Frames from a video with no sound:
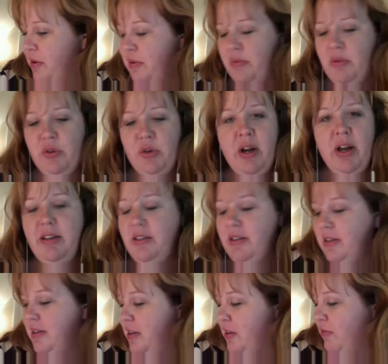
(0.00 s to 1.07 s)
trying
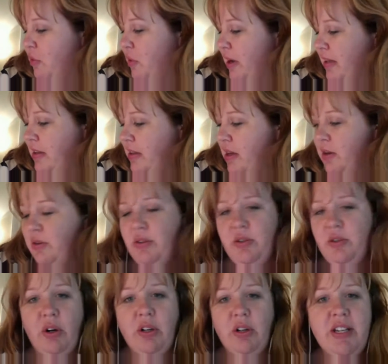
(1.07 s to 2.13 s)
to avoid those
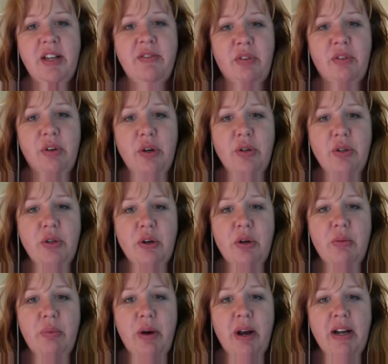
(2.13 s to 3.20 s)
dark skinned fruits
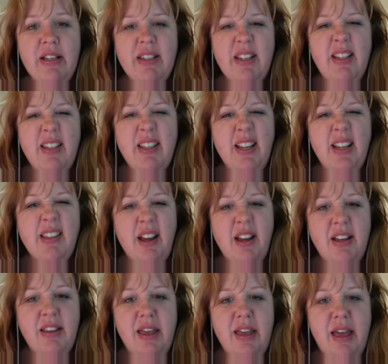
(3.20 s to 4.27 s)
during pregnancies, things
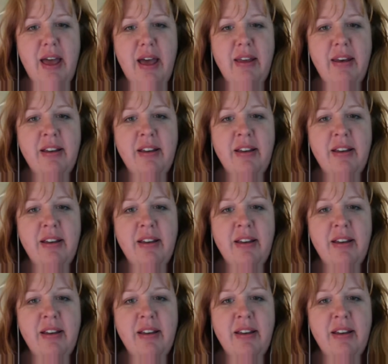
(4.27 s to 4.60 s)
like that.